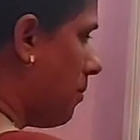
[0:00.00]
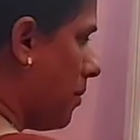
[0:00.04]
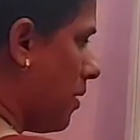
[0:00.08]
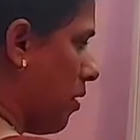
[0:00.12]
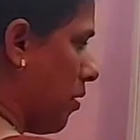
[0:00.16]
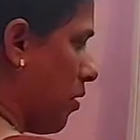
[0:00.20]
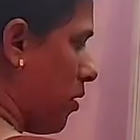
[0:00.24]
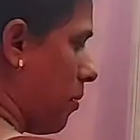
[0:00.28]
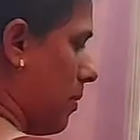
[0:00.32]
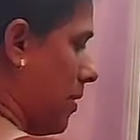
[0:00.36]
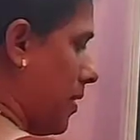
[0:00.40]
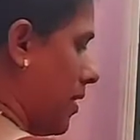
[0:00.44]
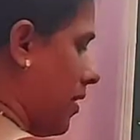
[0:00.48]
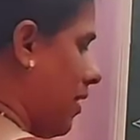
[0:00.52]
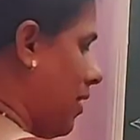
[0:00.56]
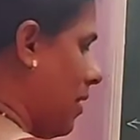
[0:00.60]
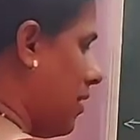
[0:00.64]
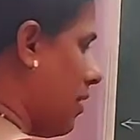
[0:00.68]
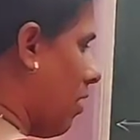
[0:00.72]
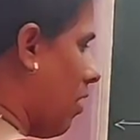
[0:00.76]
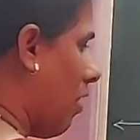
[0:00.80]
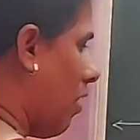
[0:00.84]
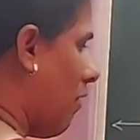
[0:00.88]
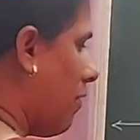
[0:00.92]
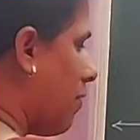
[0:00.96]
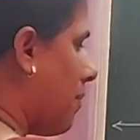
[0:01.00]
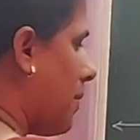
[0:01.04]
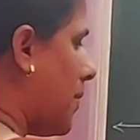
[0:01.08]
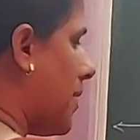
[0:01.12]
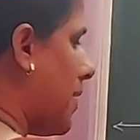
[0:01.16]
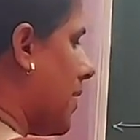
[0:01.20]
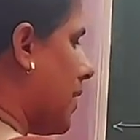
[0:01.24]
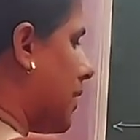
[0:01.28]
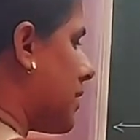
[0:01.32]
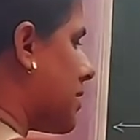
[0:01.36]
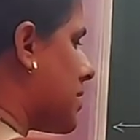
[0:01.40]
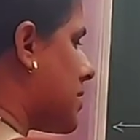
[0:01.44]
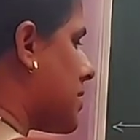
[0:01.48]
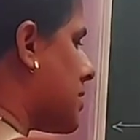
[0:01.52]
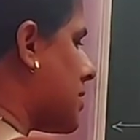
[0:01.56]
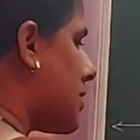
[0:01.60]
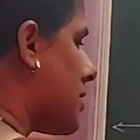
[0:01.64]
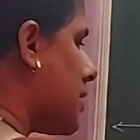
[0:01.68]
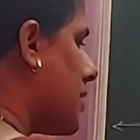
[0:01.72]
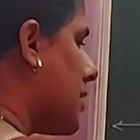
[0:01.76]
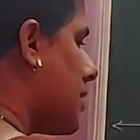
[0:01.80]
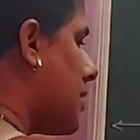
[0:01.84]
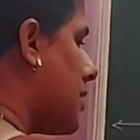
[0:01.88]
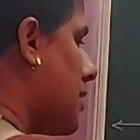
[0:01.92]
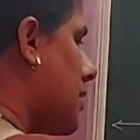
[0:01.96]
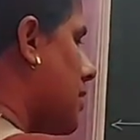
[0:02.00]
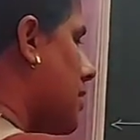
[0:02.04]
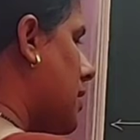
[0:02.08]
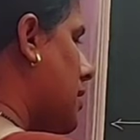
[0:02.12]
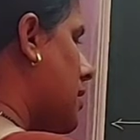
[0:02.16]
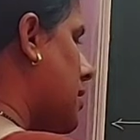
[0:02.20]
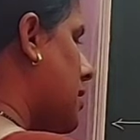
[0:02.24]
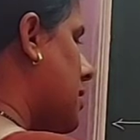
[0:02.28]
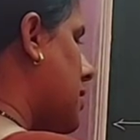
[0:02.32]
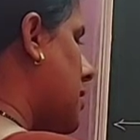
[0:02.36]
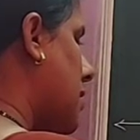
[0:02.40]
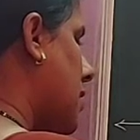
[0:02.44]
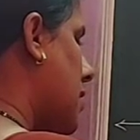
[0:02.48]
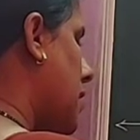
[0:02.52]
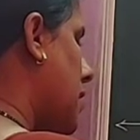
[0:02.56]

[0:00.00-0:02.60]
p orbital of px. See